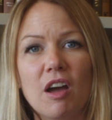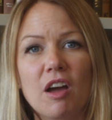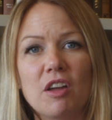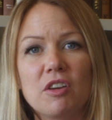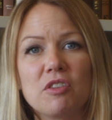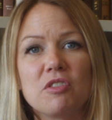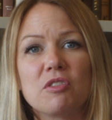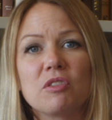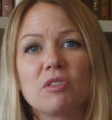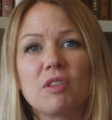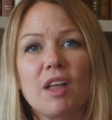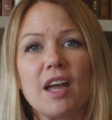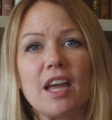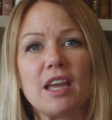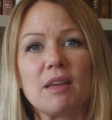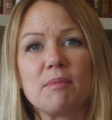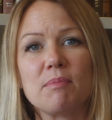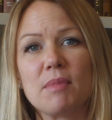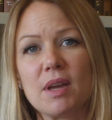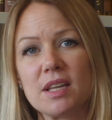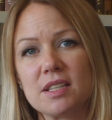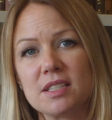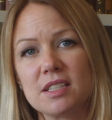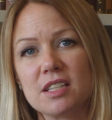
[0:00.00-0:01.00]

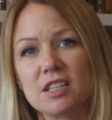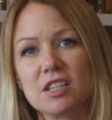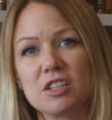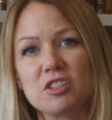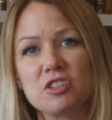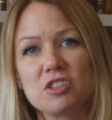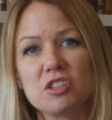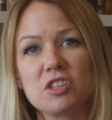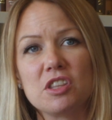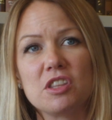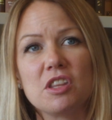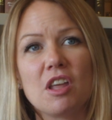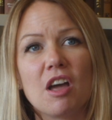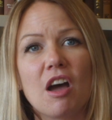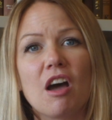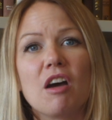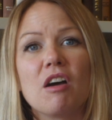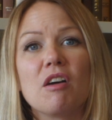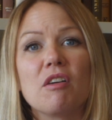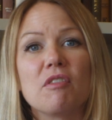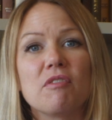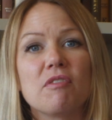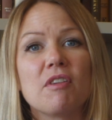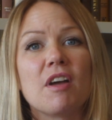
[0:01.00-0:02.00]
underlying message
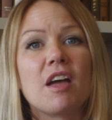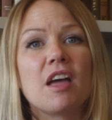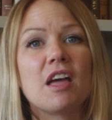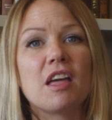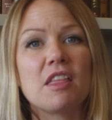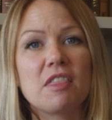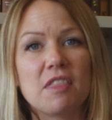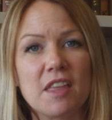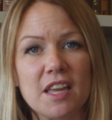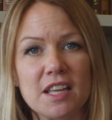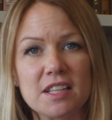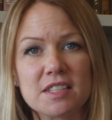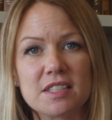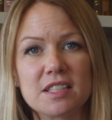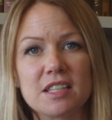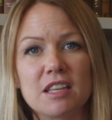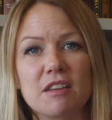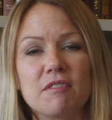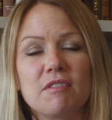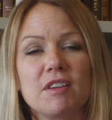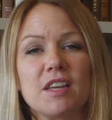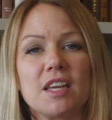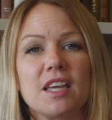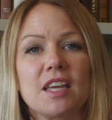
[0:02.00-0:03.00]
of
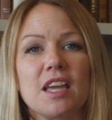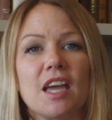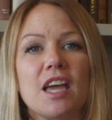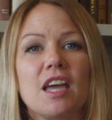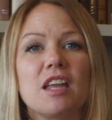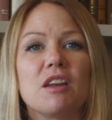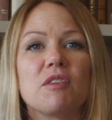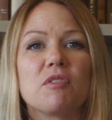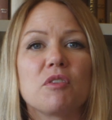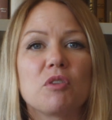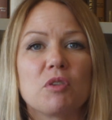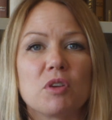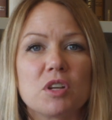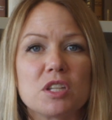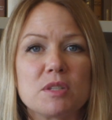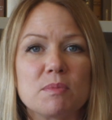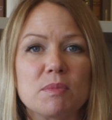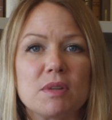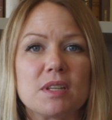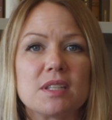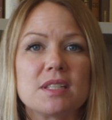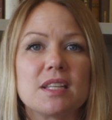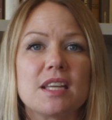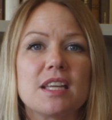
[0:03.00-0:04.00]
Thanksgiving and of
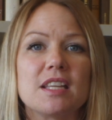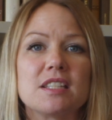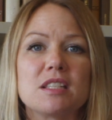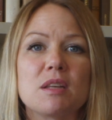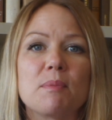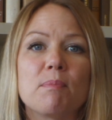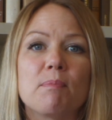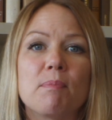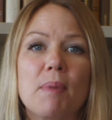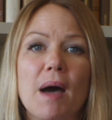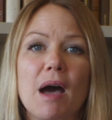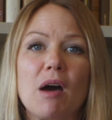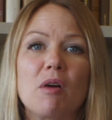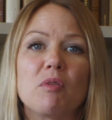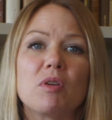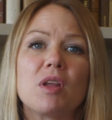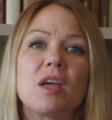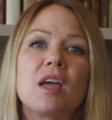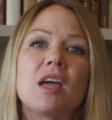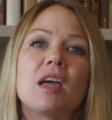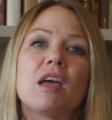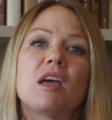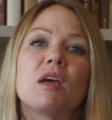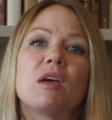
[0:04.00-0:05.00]
Christmas is
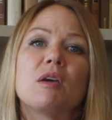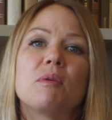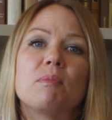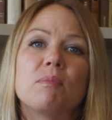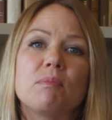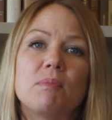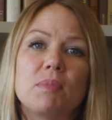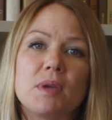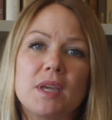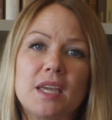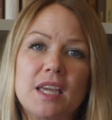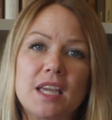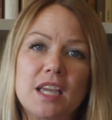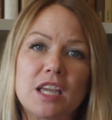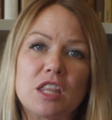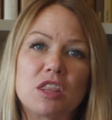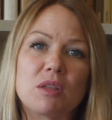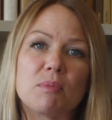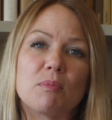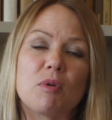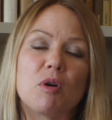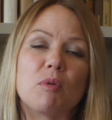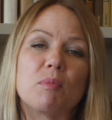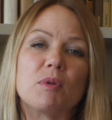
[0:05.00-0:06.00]
about being in
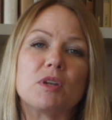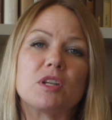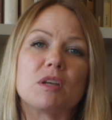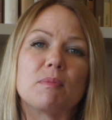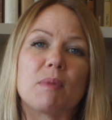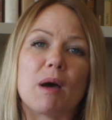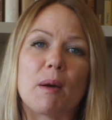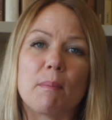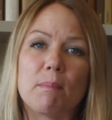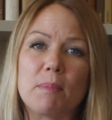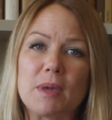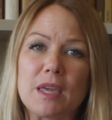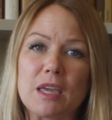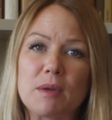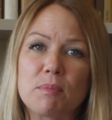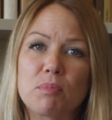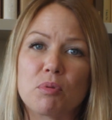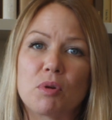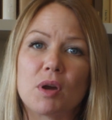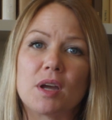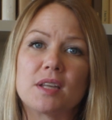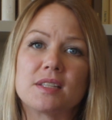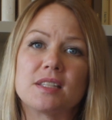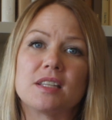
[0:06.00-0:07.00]
the moment, about being
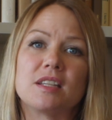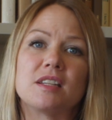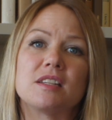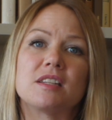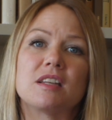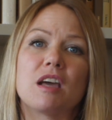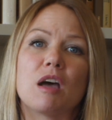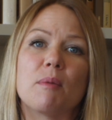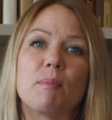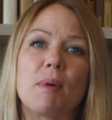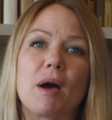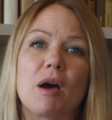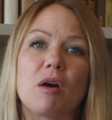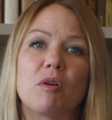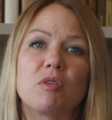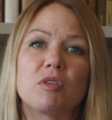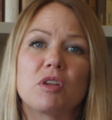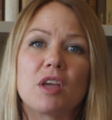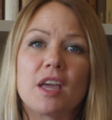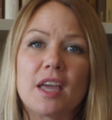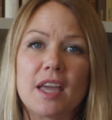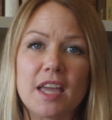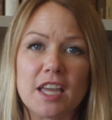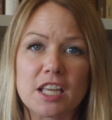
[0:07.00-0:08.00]
present, about
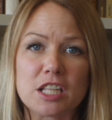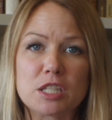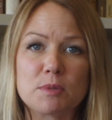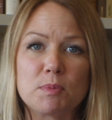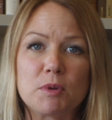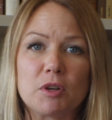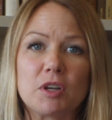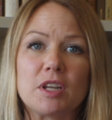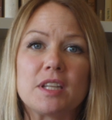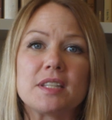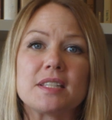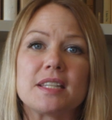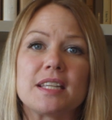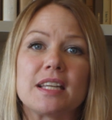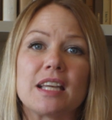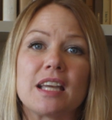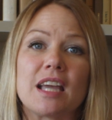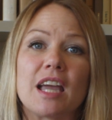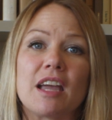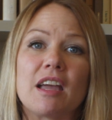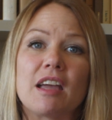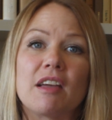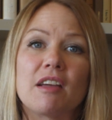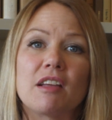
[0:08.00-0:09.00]
experiencing